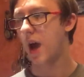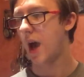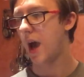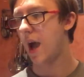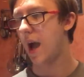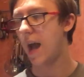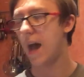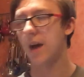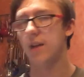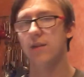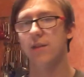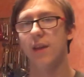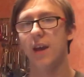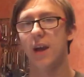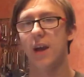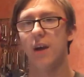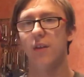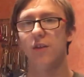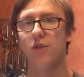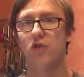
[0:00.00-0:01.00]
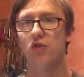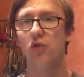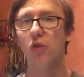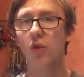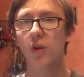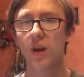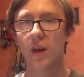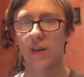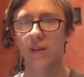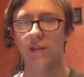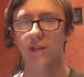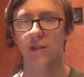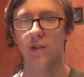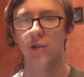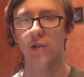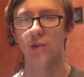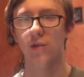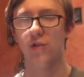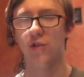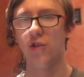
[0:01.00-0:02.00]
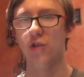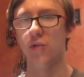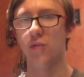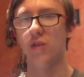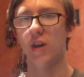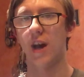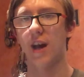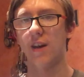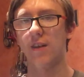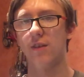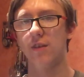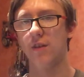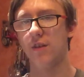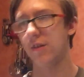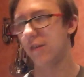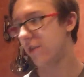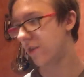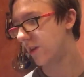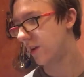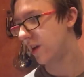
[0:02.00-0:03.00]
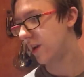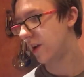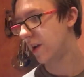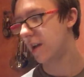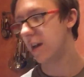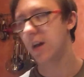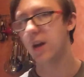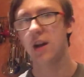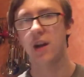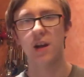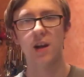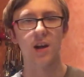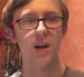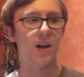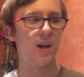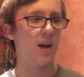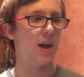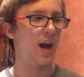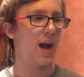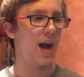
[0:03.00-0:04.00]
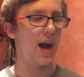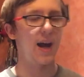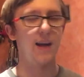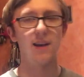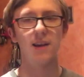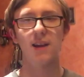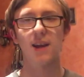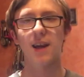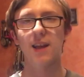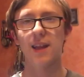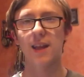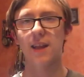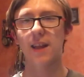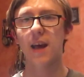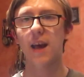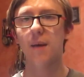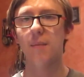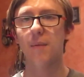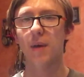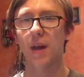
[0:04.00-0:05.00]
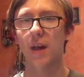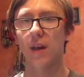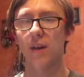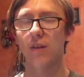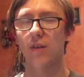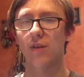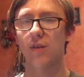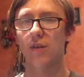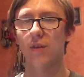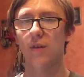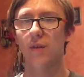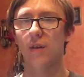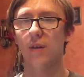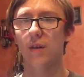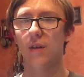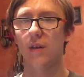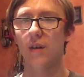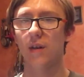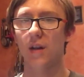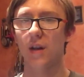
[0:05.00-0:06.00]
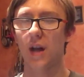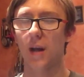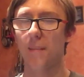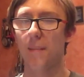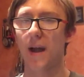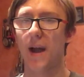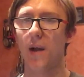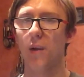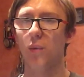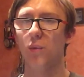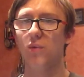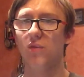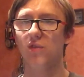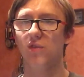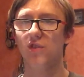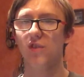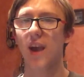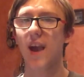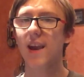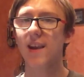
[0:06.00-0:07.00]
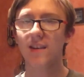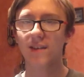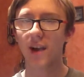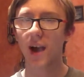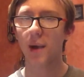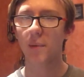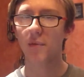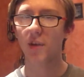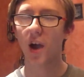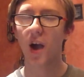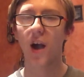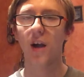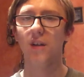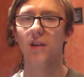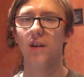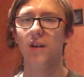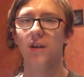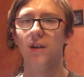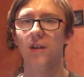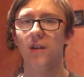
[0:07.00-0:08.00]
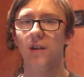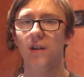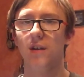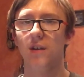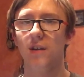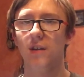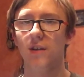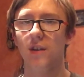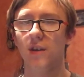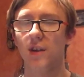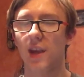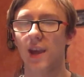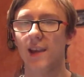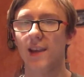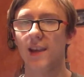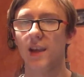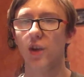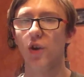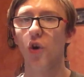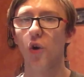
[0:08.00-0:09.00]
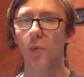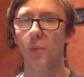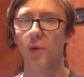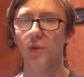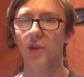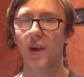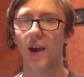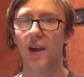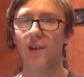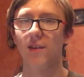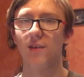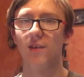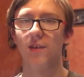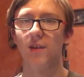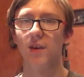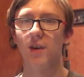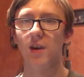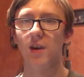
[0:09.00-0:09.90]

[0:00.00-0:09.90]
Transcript: as they are the strongest two Titans, and killing them is about 10 times harder than killing a normal Titan.